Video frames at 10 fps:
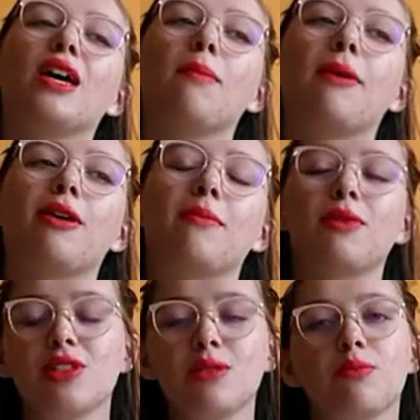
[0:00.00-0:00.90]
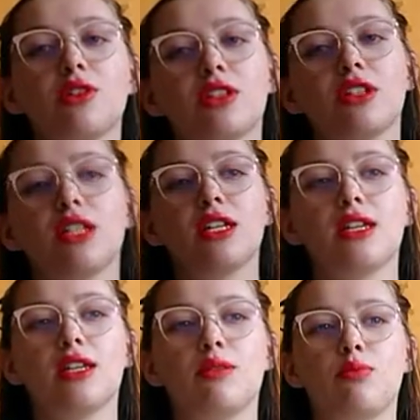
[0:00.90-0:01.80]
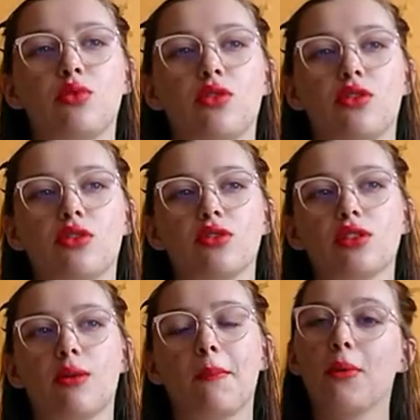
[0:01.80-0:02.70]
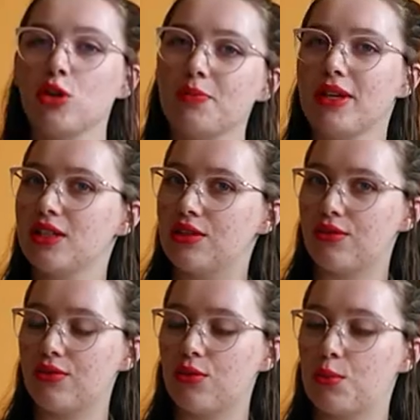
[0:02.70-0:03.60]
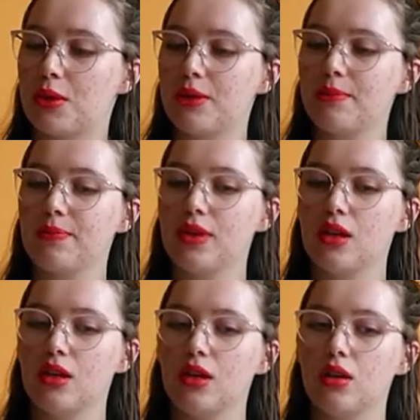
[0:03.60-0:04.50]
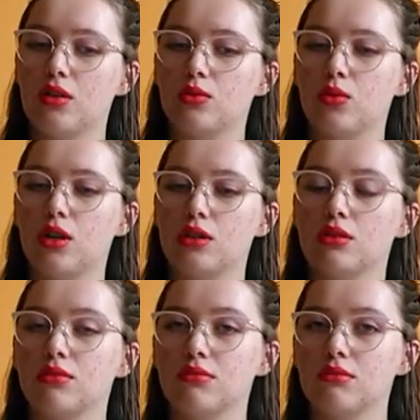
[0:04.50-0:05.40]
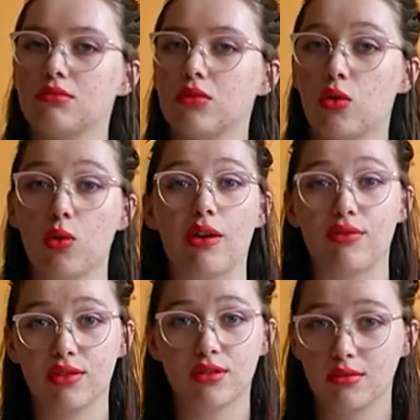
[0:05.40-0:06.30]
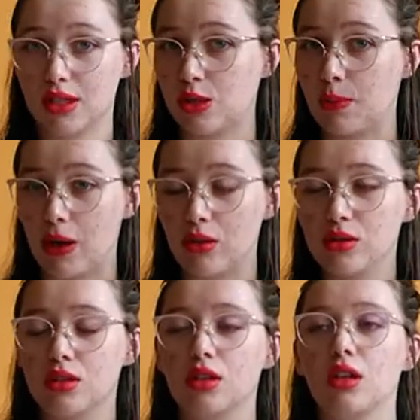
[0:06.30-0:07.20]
But most importantly, it brought some perspective for me on what the craft is about